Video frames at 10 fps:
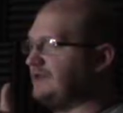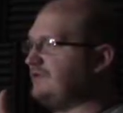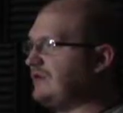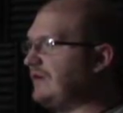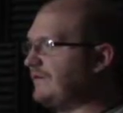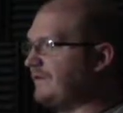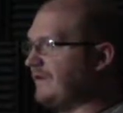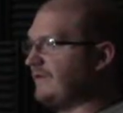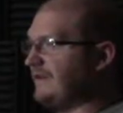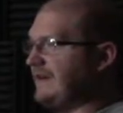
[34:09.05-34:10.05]
you go
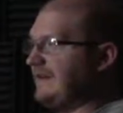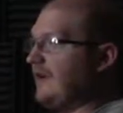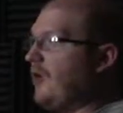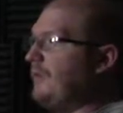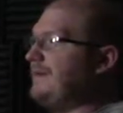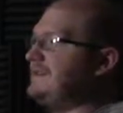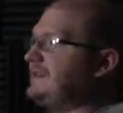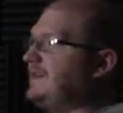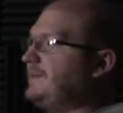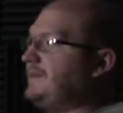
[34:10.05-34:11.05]
further, it opens
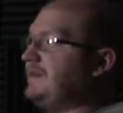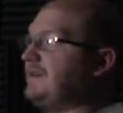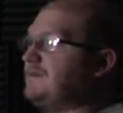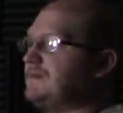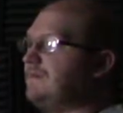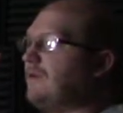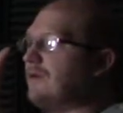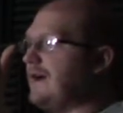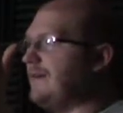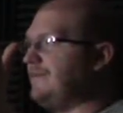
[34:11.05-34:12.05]
up and becomes
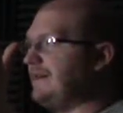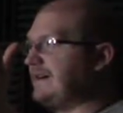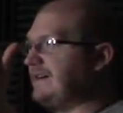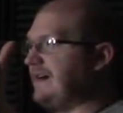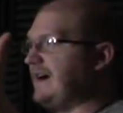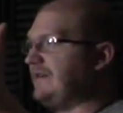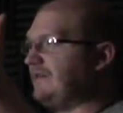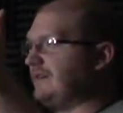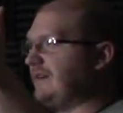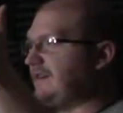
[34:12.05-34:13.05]
more epic. And now
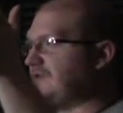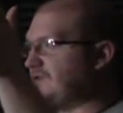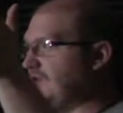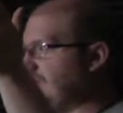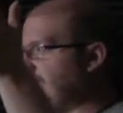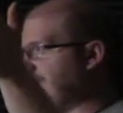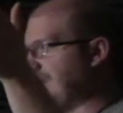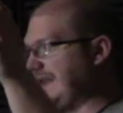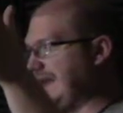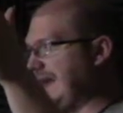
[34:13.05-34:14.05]
you're like a struggle for
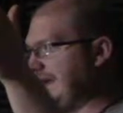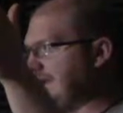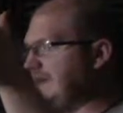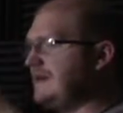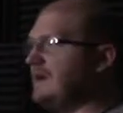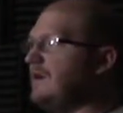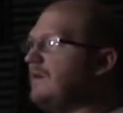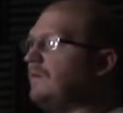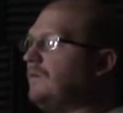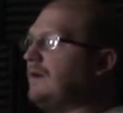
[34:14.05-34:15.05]
the land.
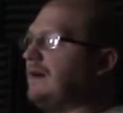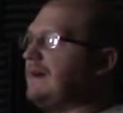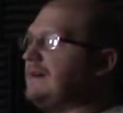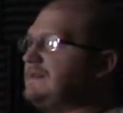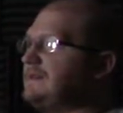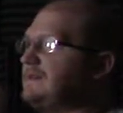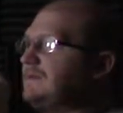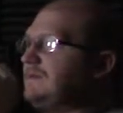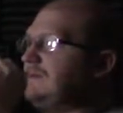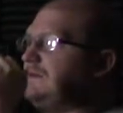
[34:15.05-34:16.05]
Whereas
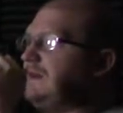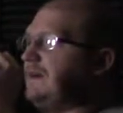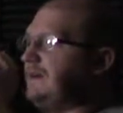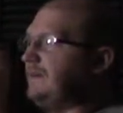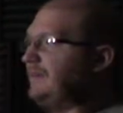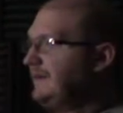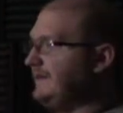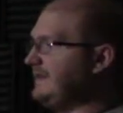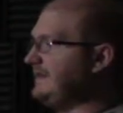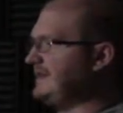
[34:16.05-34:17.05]
uh,
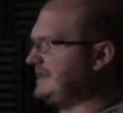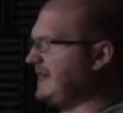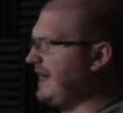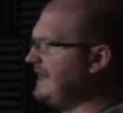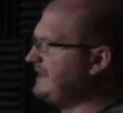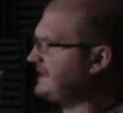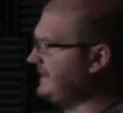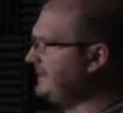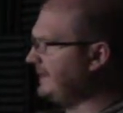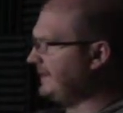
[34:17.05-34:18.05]
Oblivion is kind of
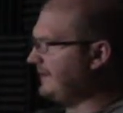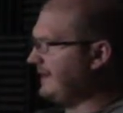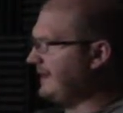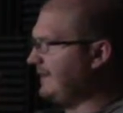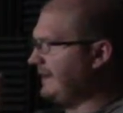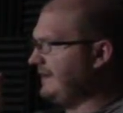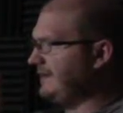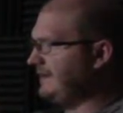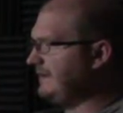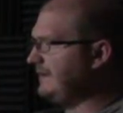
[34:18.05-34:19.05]
similar in that way. All
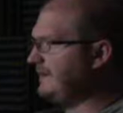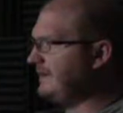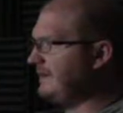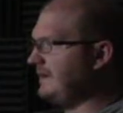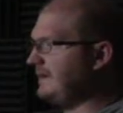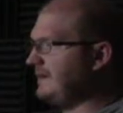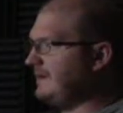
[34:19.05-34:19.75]
three games, you're a prisoner.